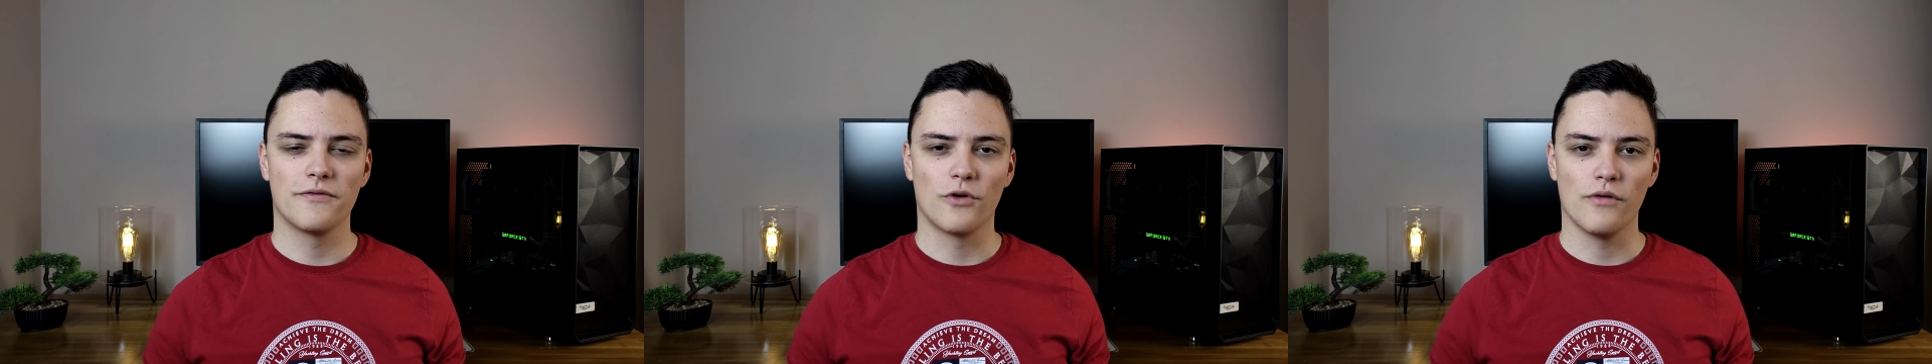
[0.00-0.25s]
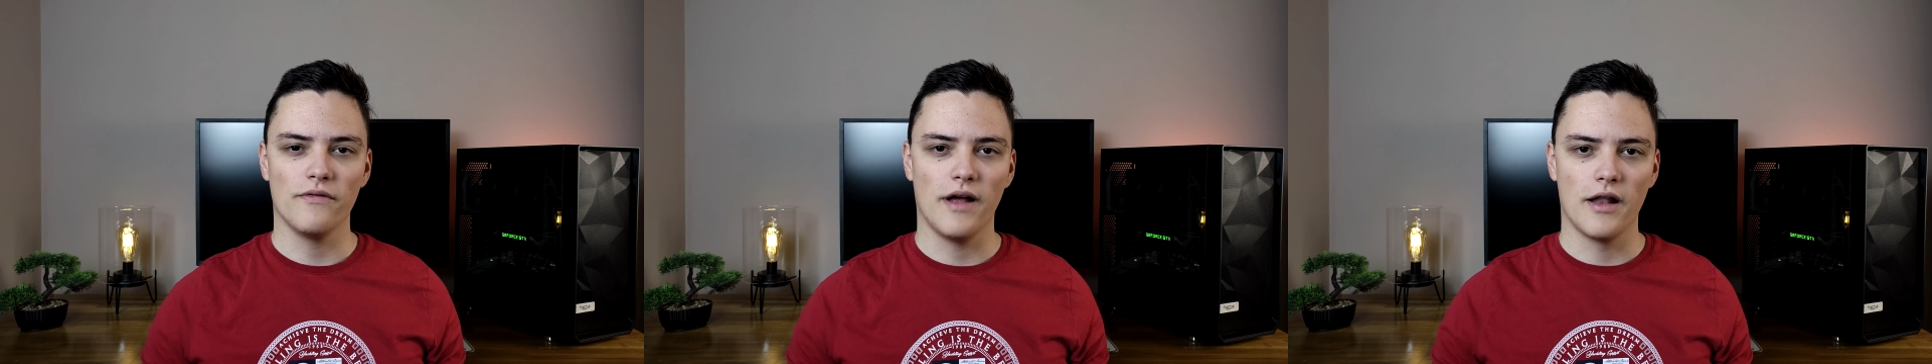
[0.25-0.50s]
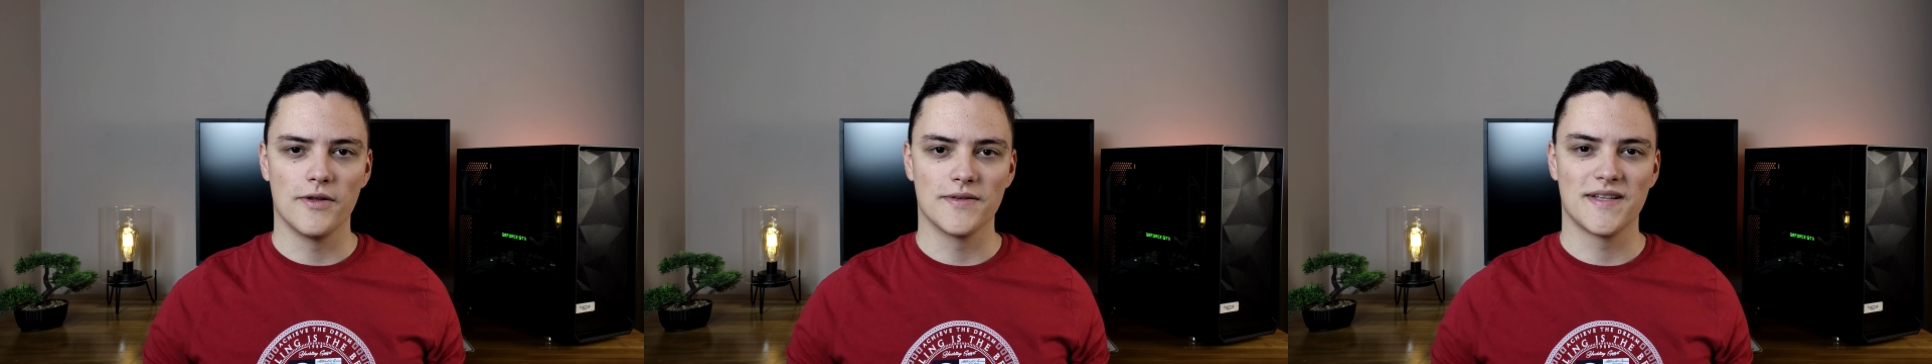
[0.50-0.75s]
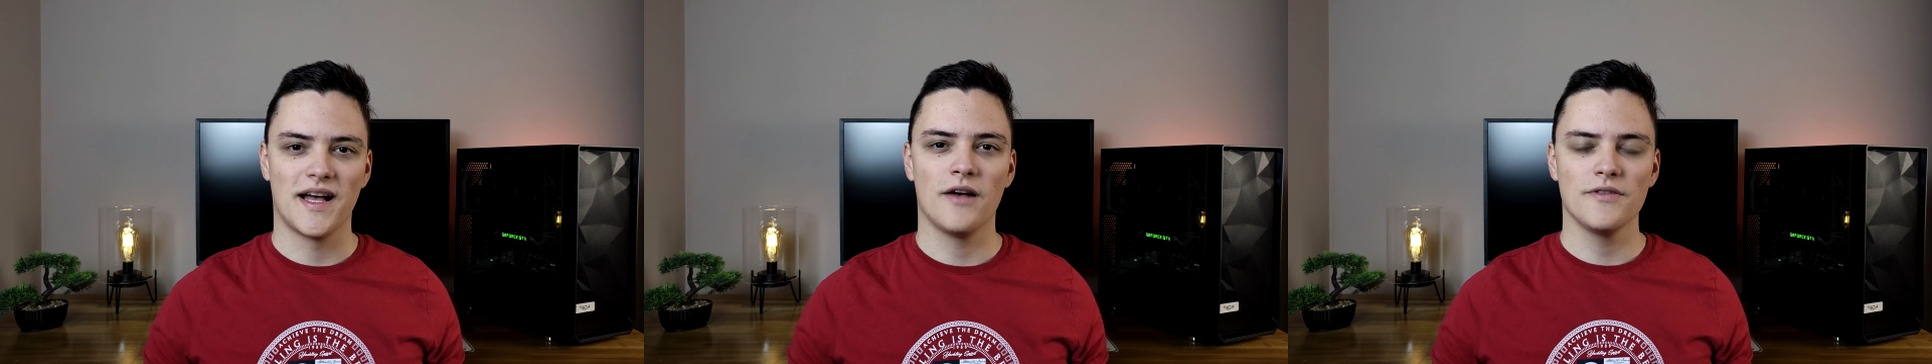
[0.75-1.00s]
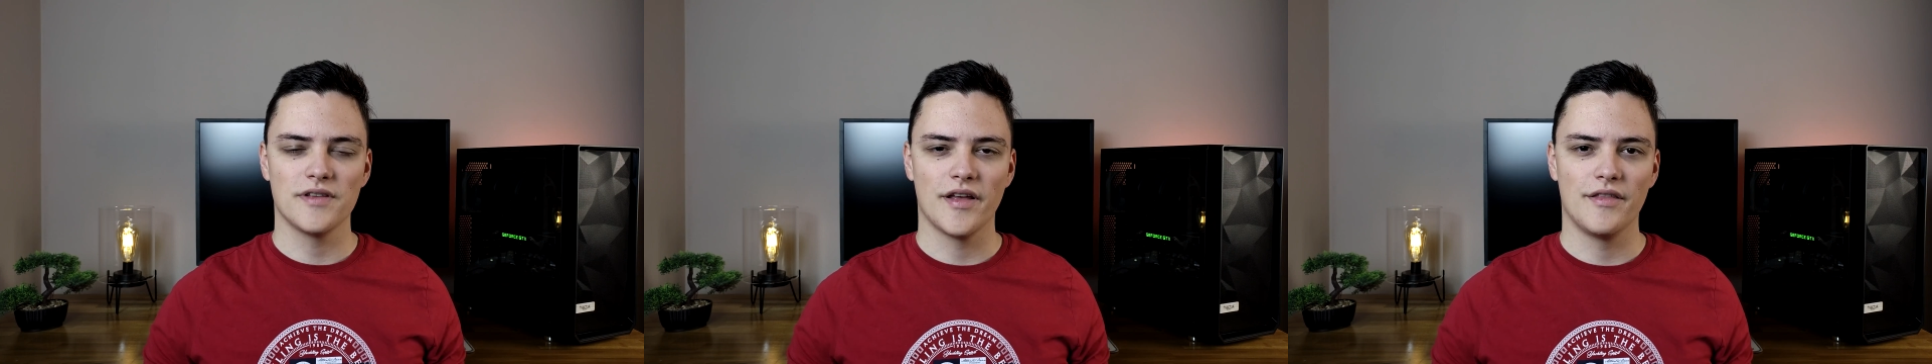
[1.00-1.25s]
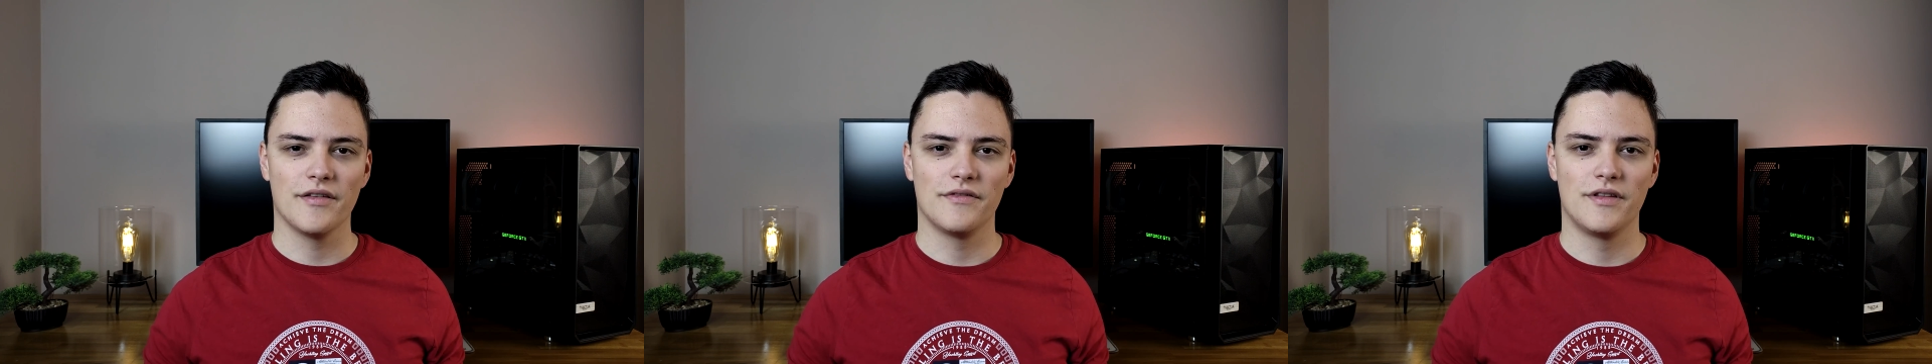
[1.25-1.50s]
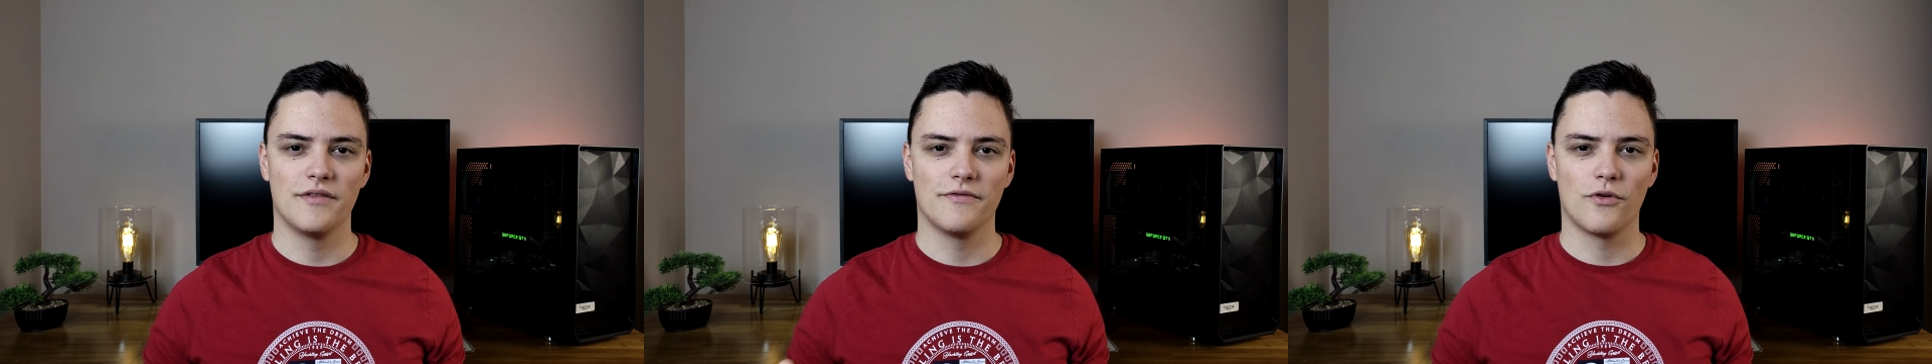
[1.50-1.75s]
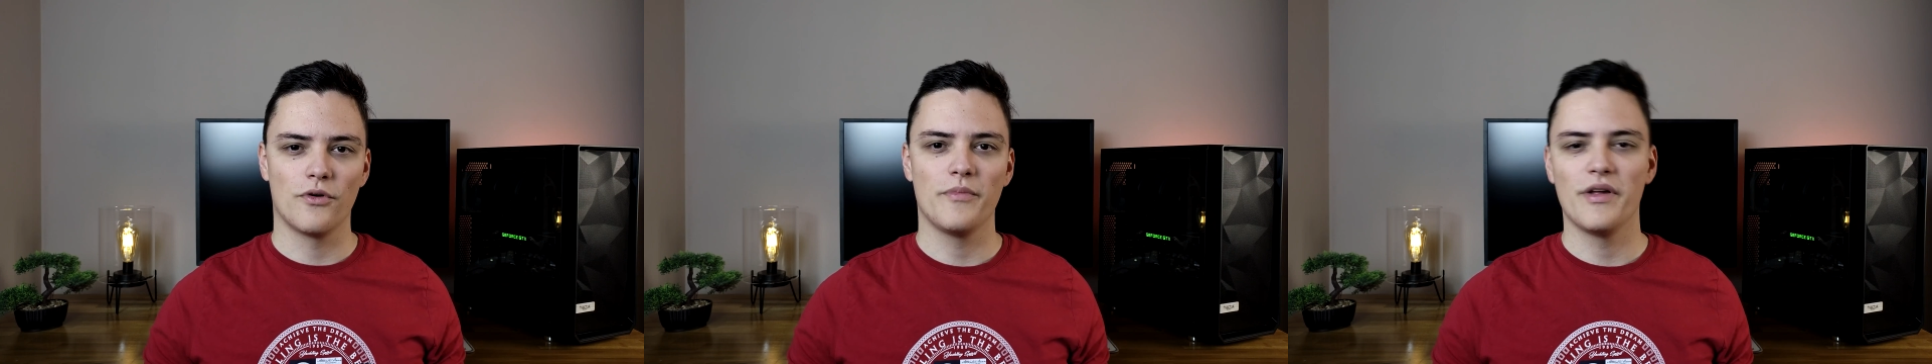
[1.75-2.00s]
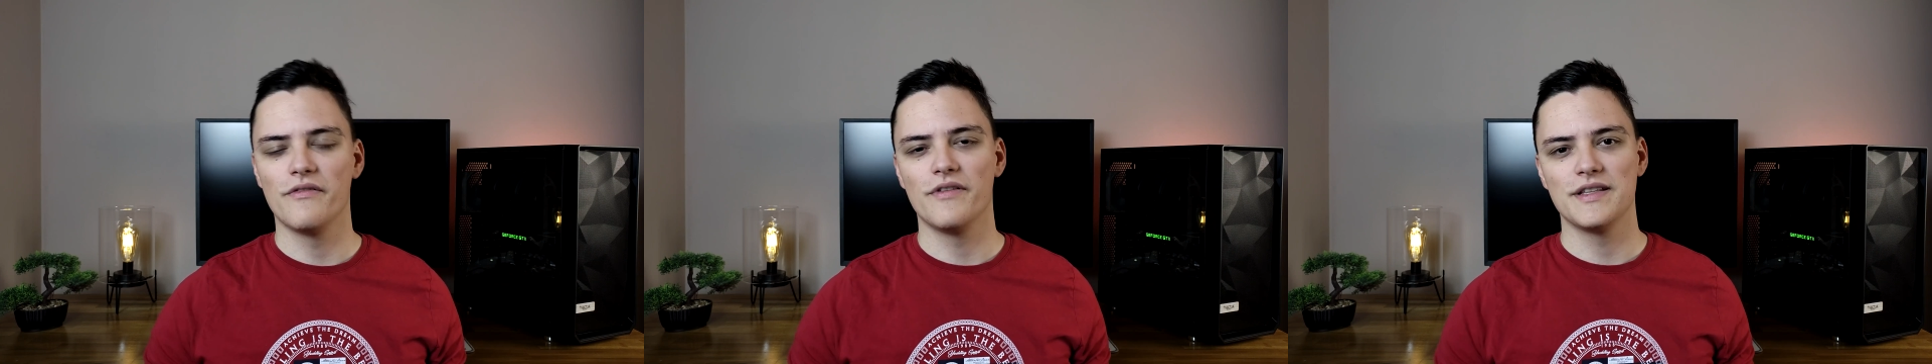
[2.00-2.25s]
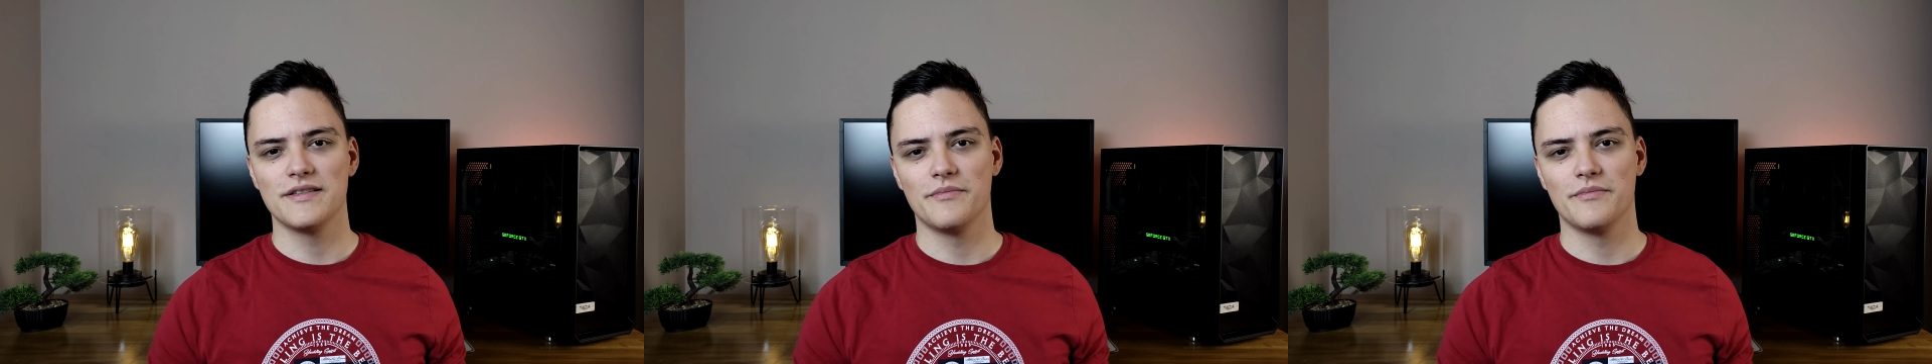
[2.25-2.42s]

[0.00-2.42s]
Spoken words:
form values outside of the form event